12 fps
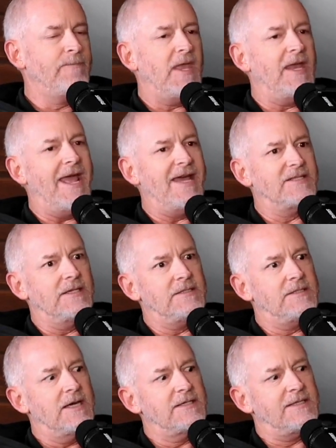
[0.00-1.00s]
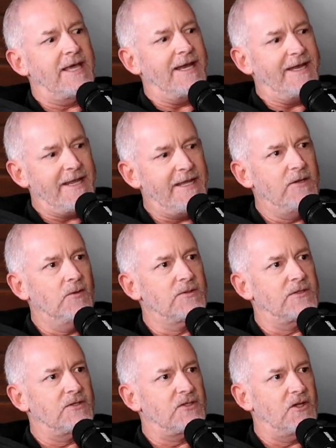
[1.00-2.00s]
And as it does that and
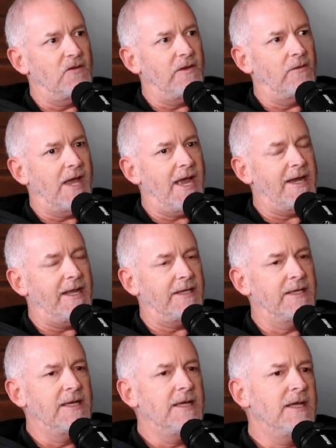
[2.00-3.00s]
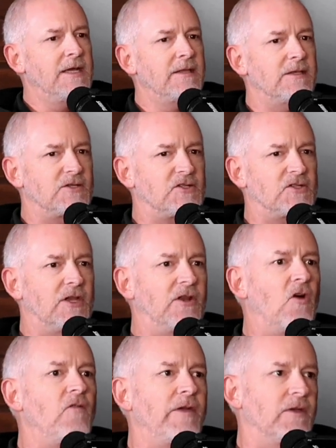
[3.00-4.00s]
heals the synovial lining, the
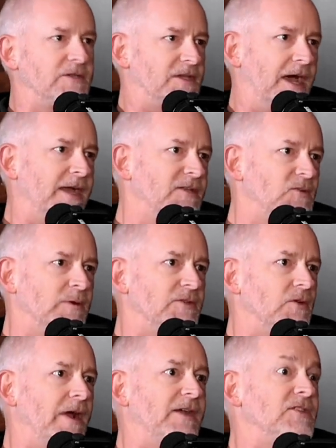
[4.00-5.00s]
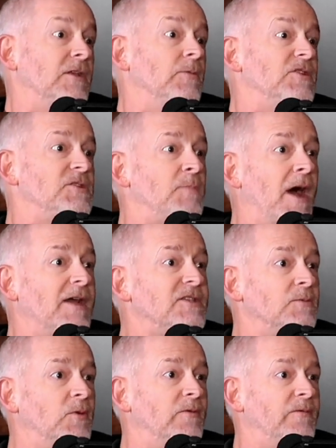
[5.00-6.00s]
synoviocytes, which are actually
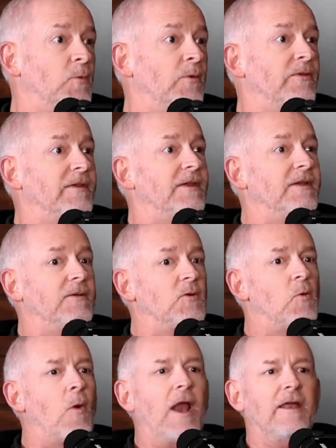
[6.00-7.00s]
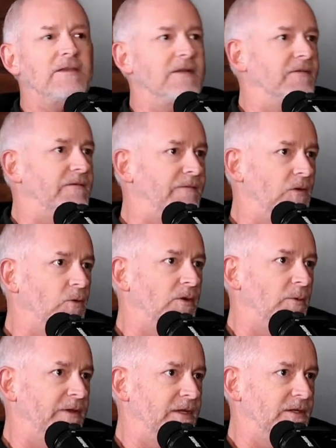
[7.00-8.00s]
responsible for the quality of the fluid
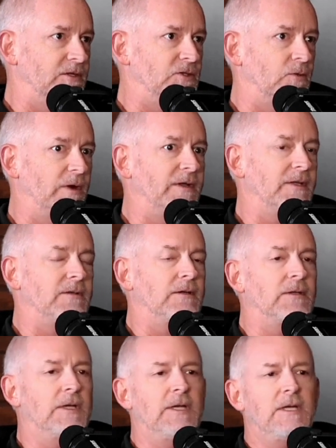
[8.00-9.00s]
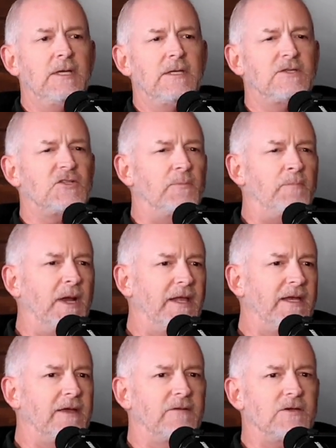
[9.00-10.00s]
within the joint and the
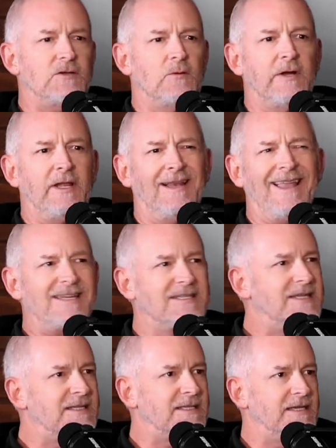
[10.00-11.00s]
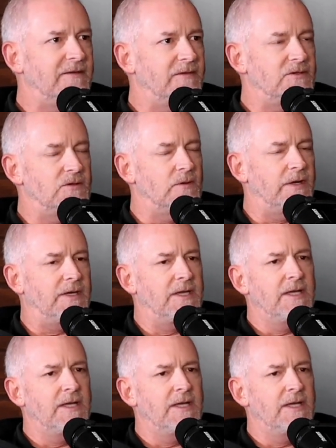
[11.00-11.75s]
stability of the joint and elasticity of the joint,